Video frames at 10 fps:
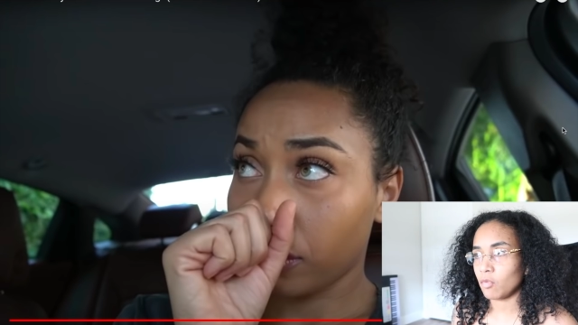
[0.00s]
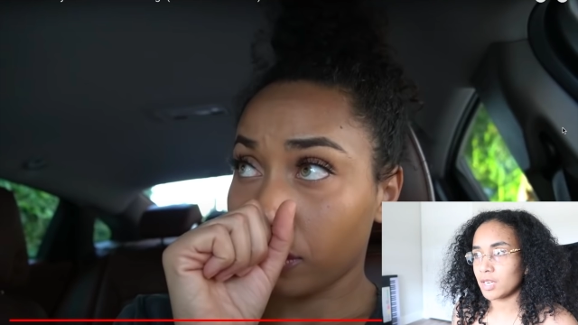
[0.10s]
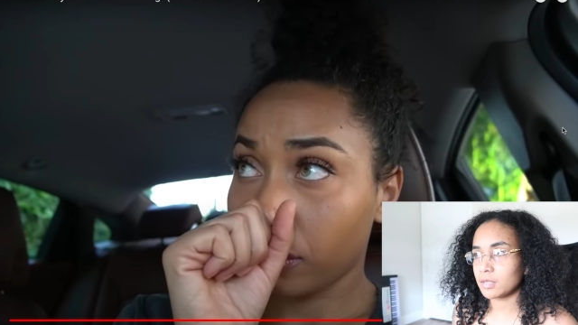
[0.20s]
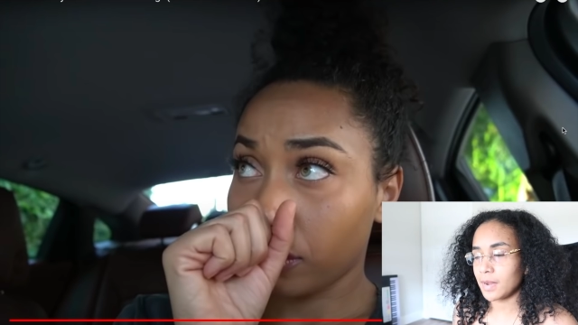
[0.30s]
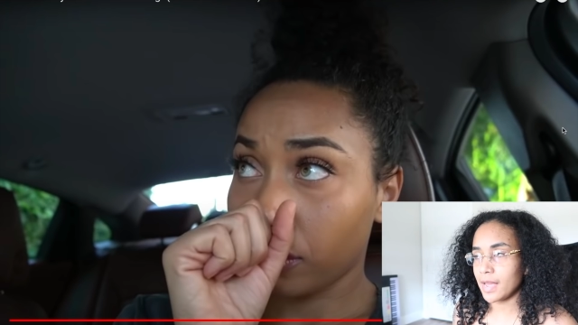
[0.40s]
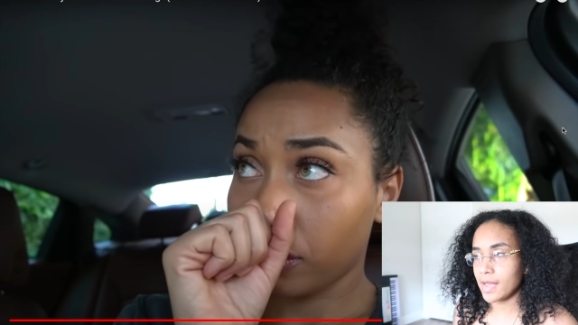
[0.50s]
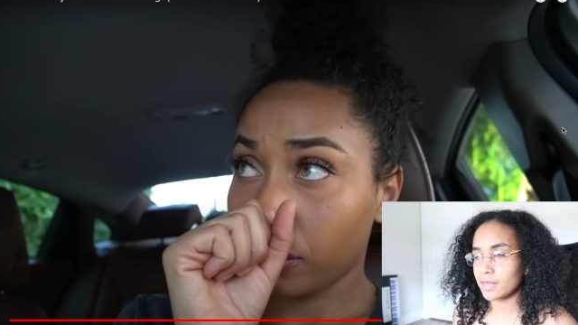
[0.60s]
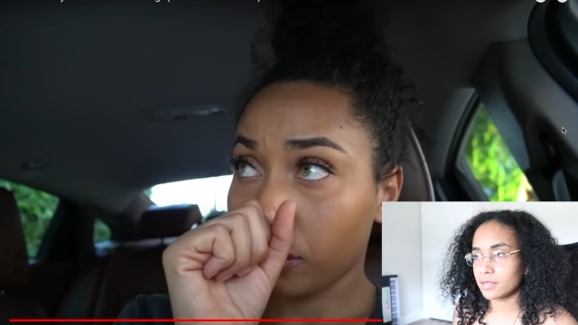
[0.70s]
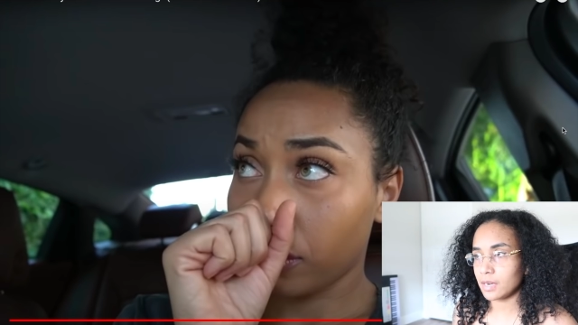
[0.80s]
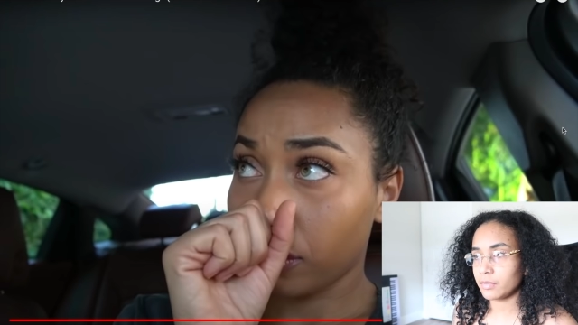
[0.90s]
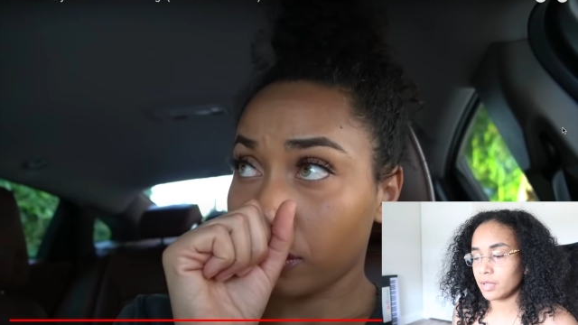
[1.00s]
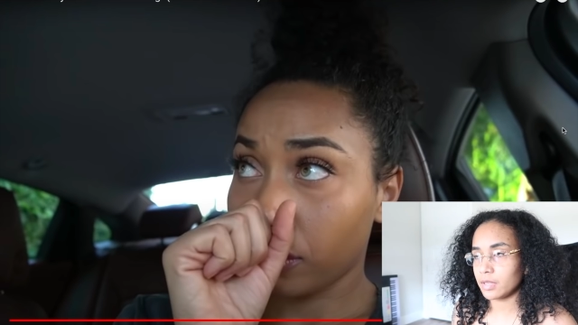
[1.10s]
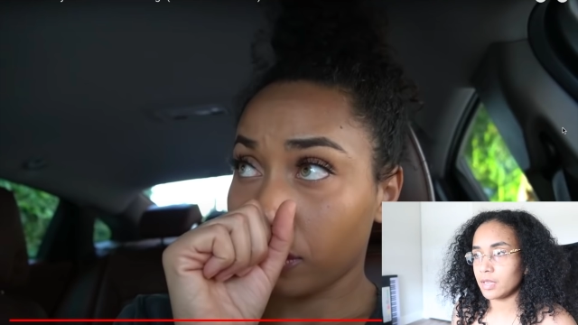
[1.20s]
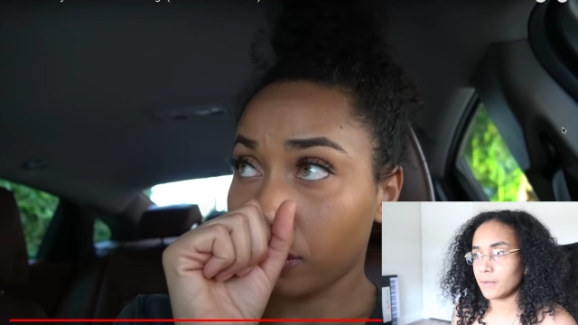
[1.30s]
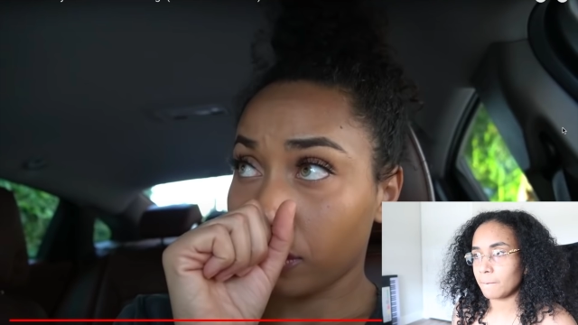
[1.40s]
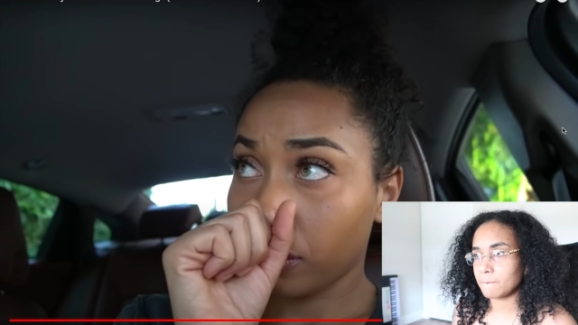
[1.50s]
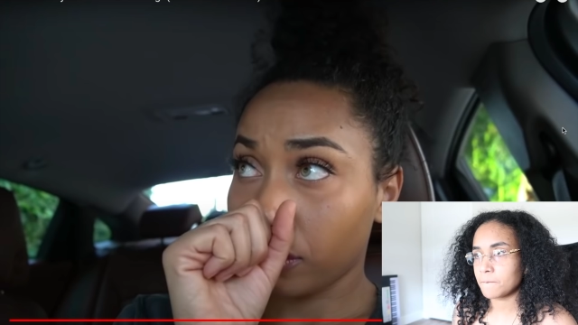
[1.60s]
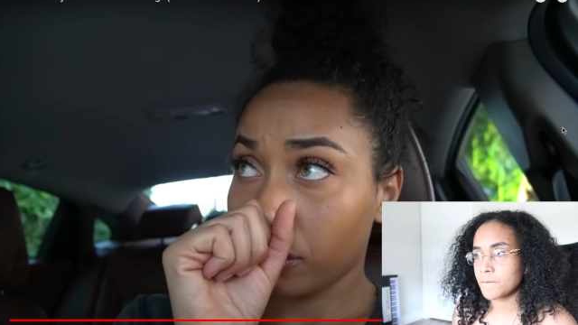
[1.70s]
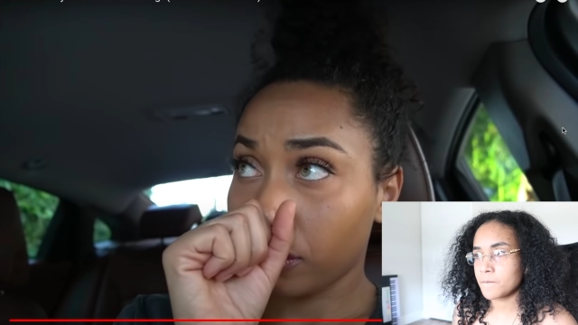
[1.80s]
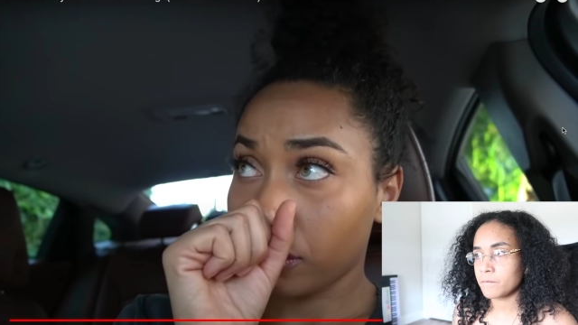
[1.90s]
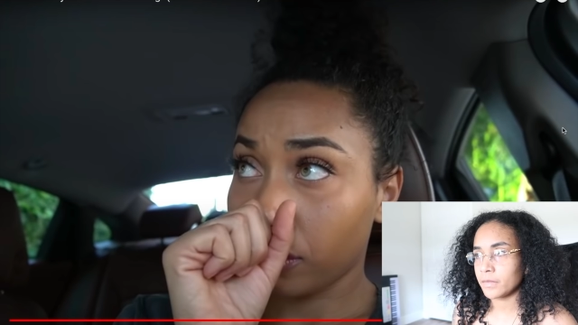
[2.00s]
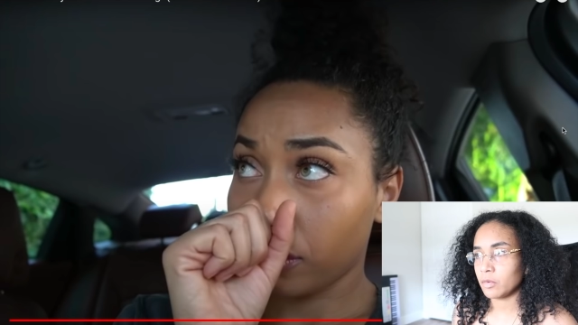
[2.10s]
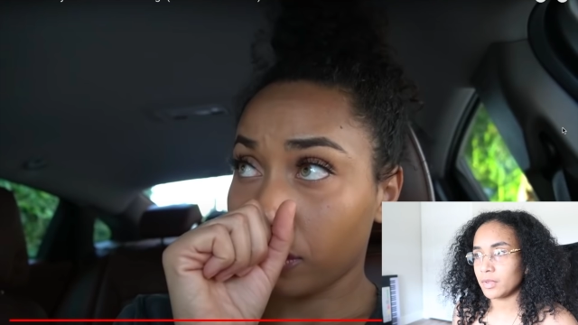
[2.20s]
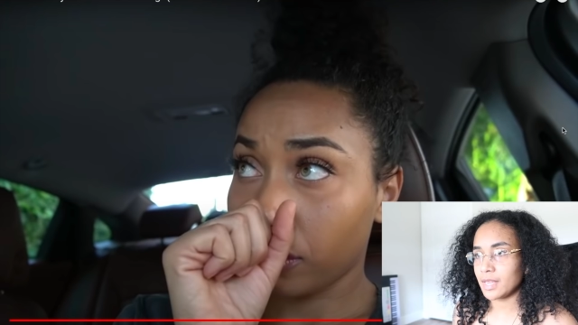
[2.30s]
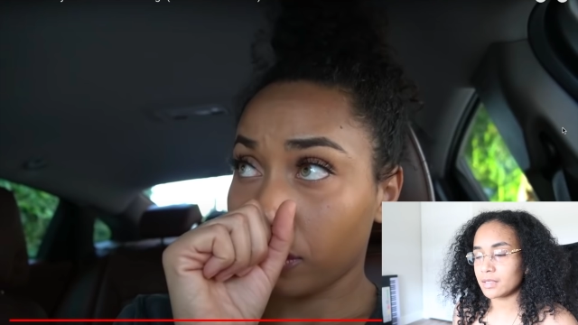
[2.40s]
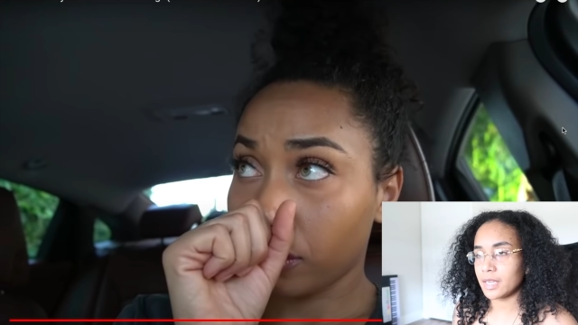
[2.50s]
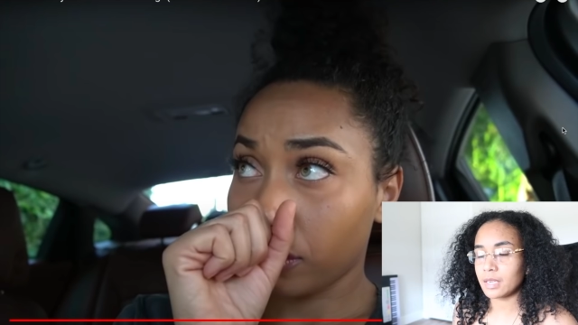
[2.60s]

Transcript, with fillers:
Speaker 1: washing my ass and everything without